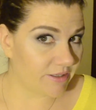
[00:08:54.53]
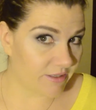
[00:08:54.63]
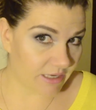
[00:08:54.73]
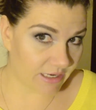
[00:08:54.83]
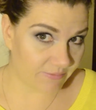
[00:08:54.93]

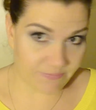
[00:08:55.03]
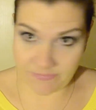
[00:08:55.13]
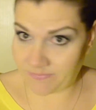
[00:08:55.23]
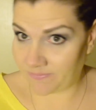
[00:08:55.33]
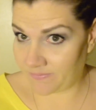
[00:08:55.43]
yeah.
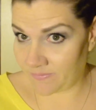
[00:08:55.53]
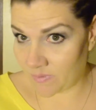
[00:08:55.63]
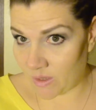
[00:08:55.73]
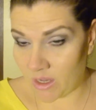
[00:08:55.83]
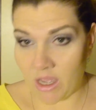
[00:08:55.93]

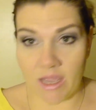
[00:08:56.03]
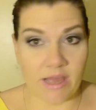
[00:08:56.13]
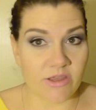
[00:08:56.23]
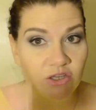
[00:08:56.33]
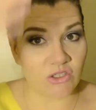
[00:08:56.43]
I
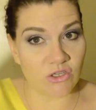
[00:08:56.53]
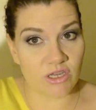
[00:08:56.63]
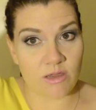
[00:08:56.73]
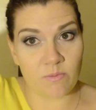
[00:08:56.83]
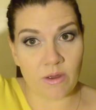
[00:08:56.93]
got the
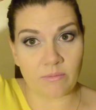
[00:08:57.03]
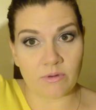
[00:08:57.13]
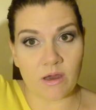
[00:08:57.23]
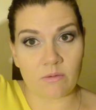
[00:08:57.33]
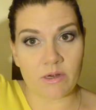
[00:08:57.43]
Snooki bump
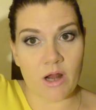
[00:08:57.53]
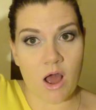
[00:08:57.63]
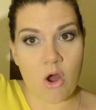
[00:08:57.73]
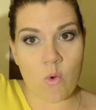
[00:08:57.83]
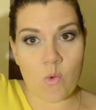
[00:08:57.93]
going
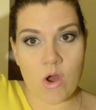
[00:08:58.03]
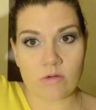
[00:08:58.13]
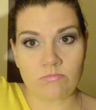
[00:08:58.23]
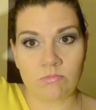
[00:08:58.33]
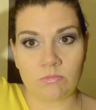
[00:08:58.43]
on.